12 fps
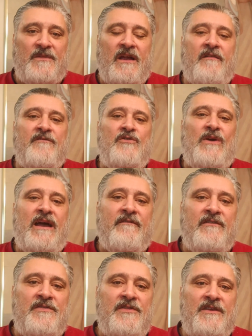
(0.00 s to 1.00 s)
I review
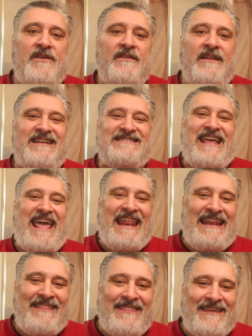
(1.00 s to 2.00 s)
everything that has
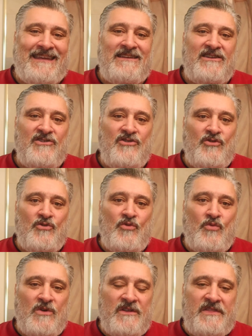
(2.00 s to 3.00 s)
anything to
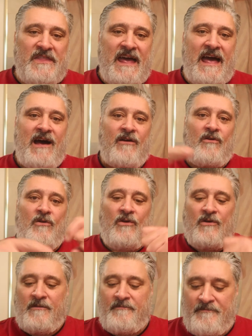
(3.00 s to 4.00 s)
do with alcohol.